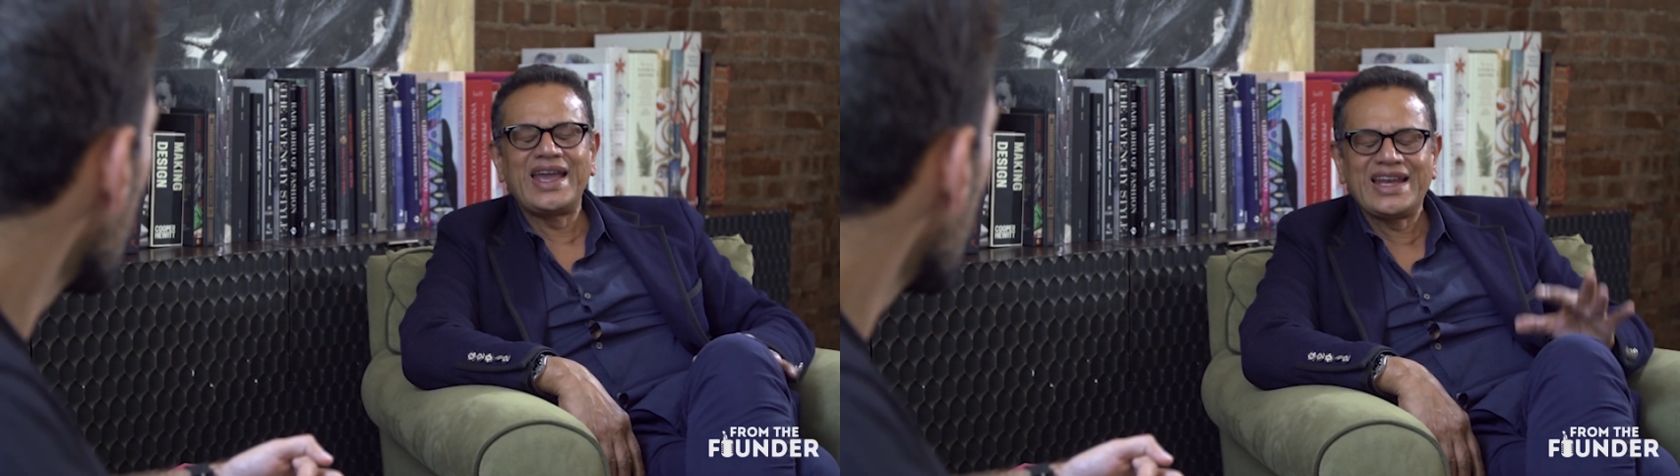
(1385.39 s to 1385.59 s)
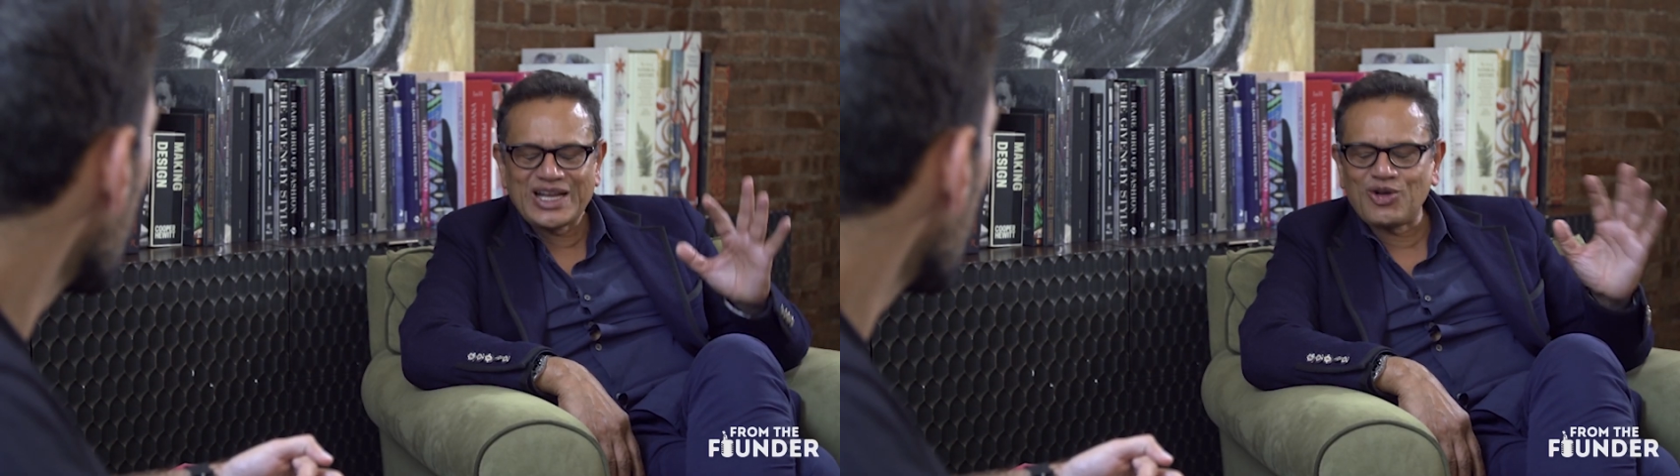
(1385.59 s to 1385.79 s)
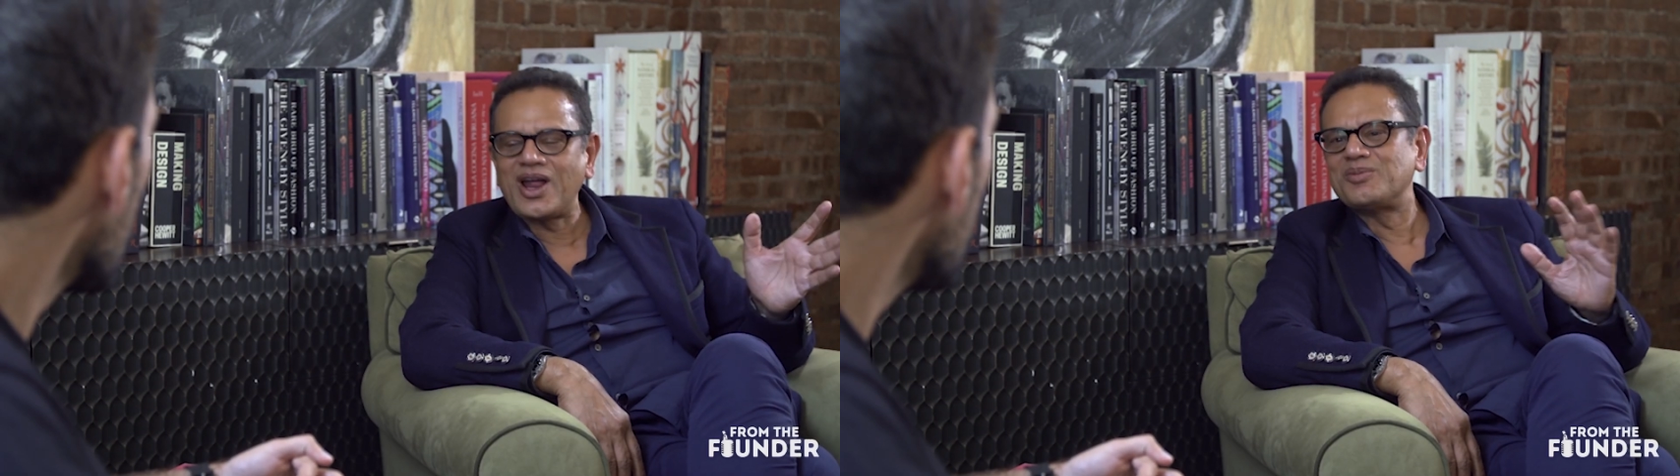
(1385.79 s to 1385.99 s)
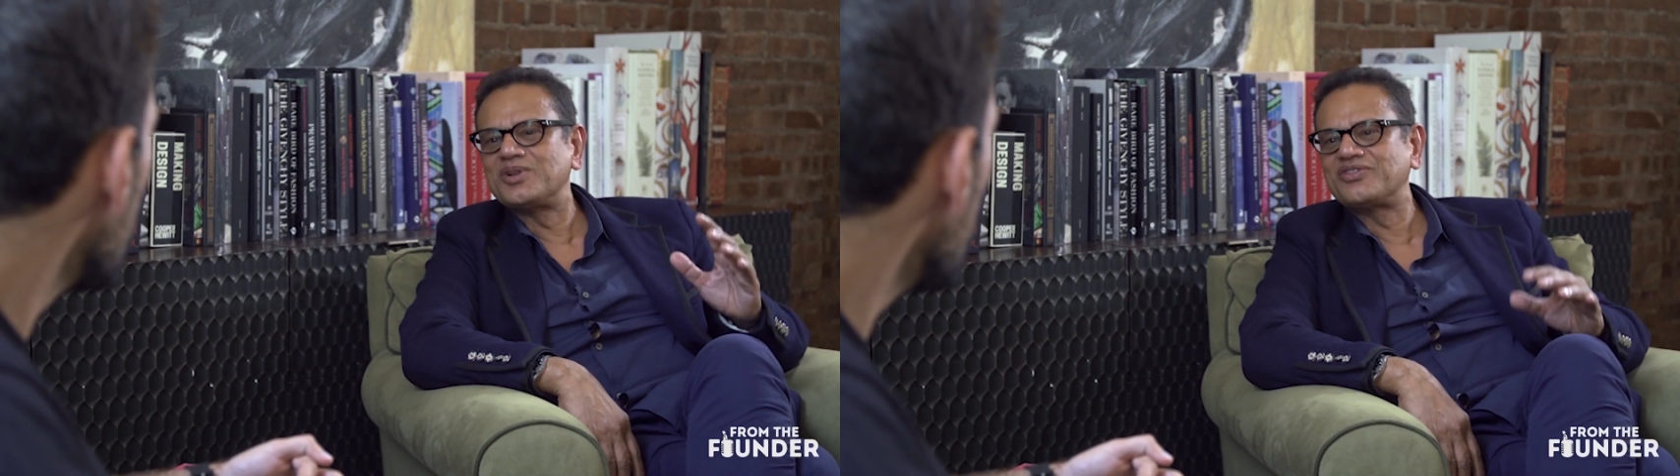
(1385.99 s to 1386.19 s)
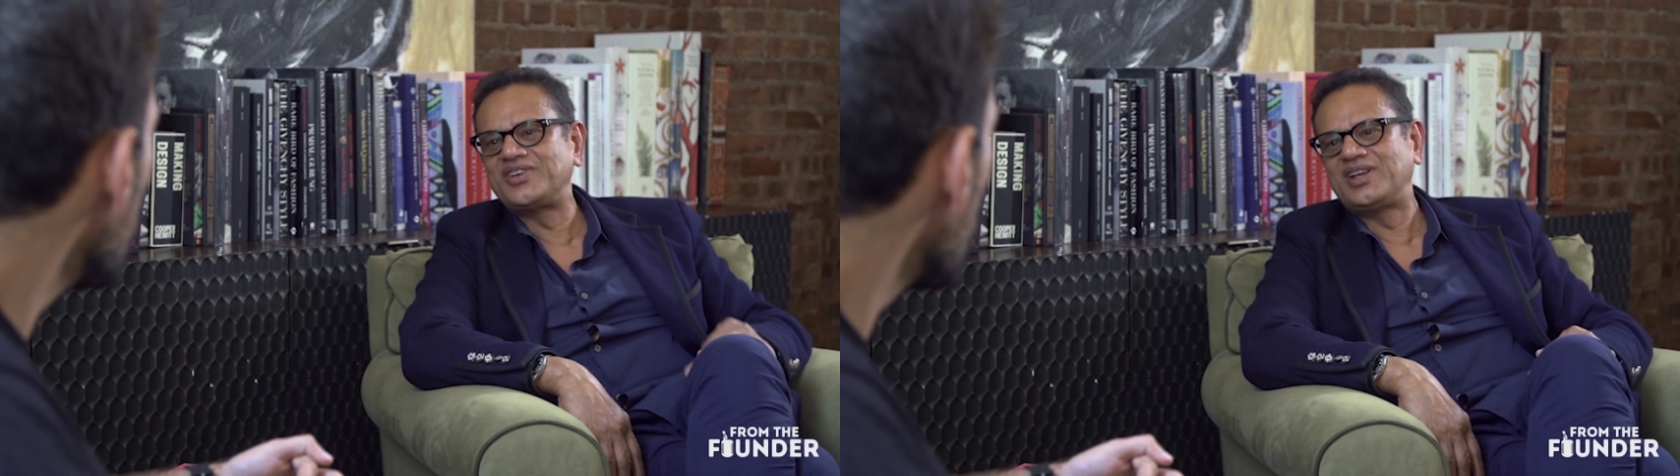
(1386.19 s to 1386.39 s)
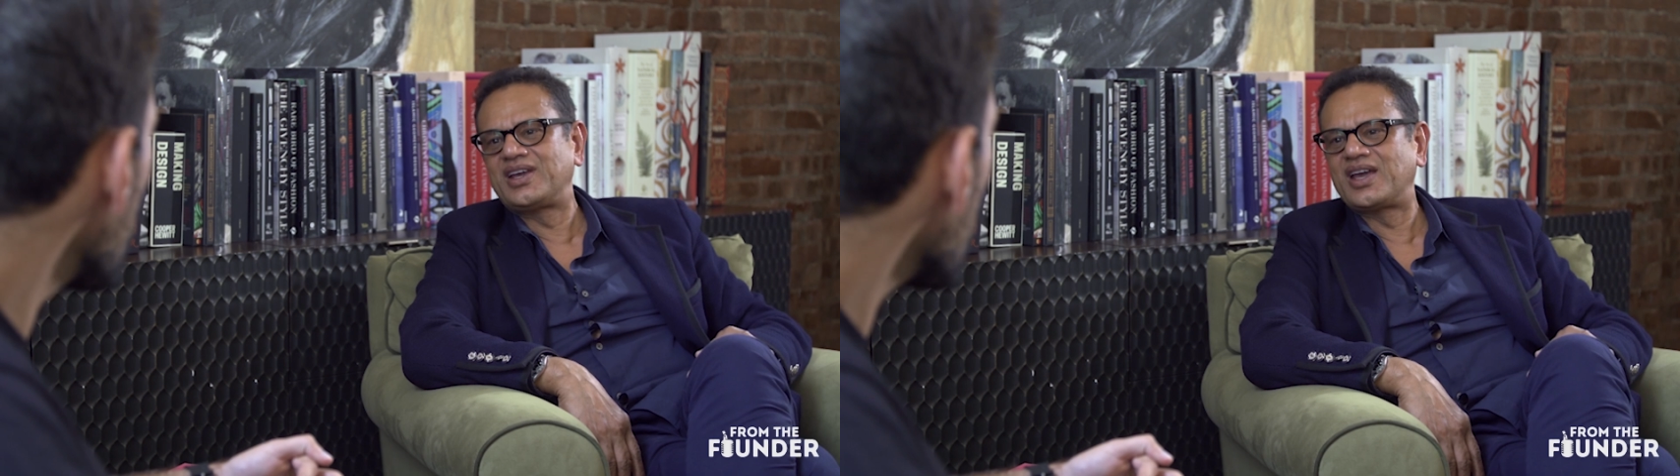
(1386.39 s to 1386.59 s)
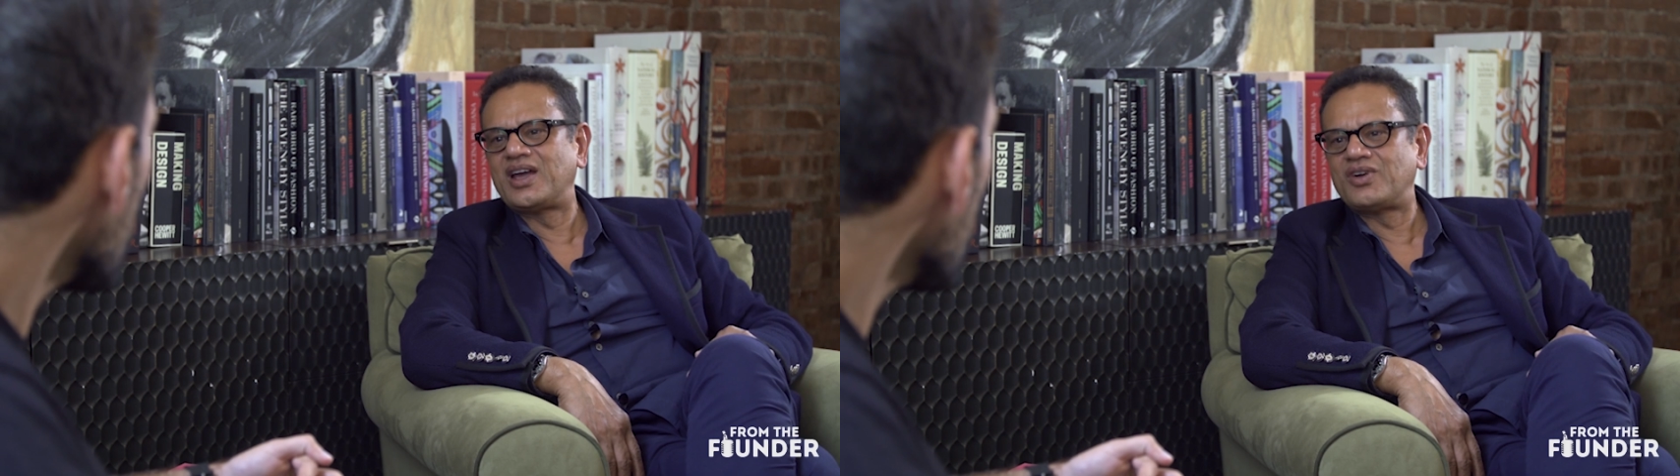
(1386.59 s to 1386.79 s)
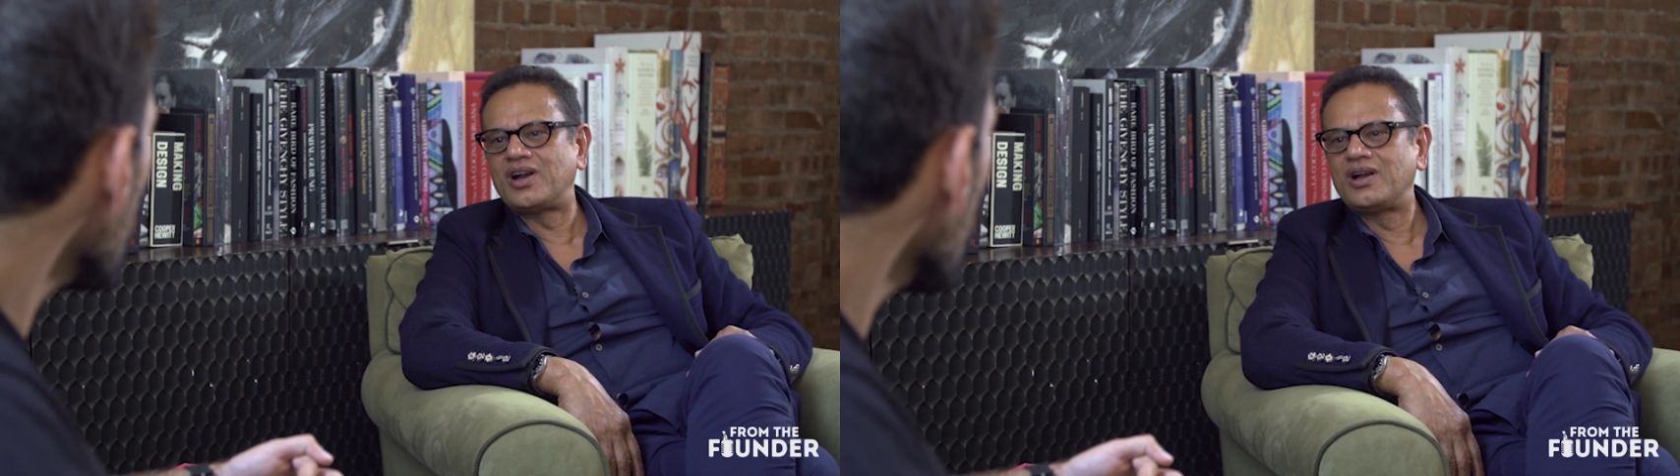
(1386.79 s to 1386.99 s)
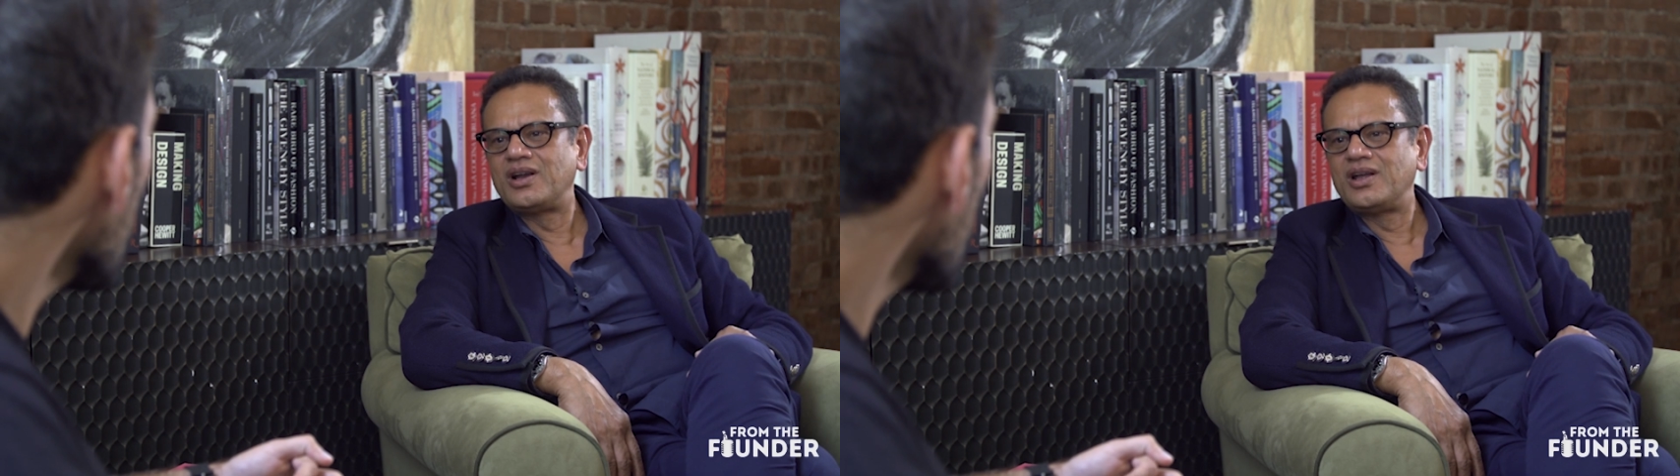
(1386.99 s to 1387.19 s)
incredible feeling ever.